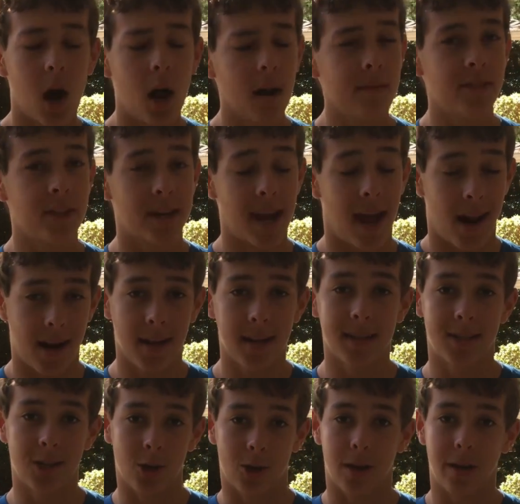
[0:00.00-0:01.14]
All of the data
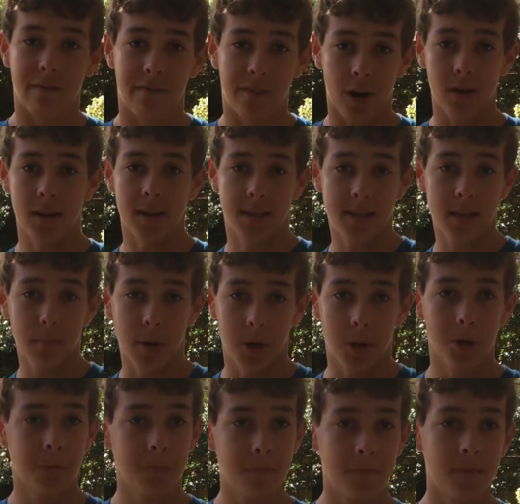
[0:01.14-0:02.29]
is looking fairly
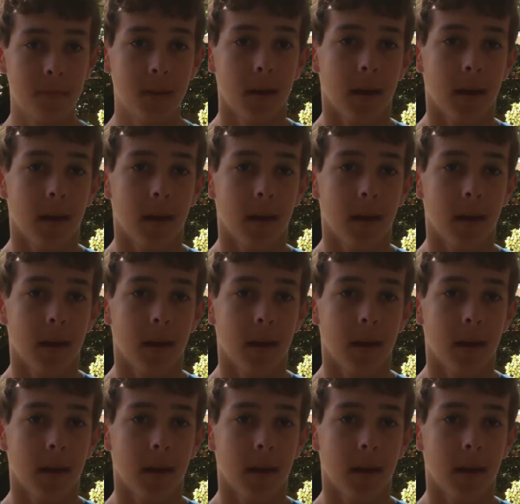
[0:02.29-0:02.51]
similar.